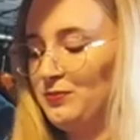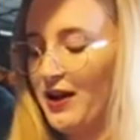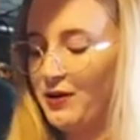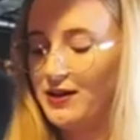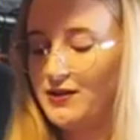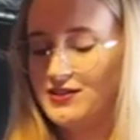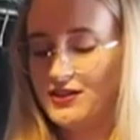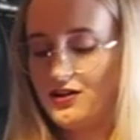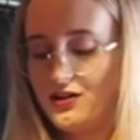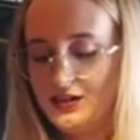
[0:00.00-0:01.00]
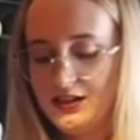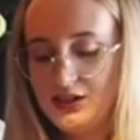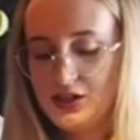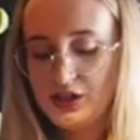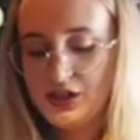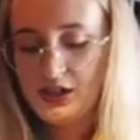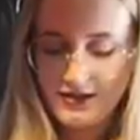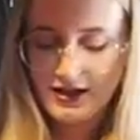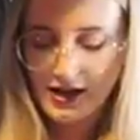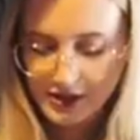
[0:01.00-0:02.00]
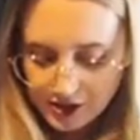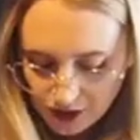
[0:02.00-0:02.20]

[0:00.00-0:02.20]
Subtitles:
back when I was in college. And I just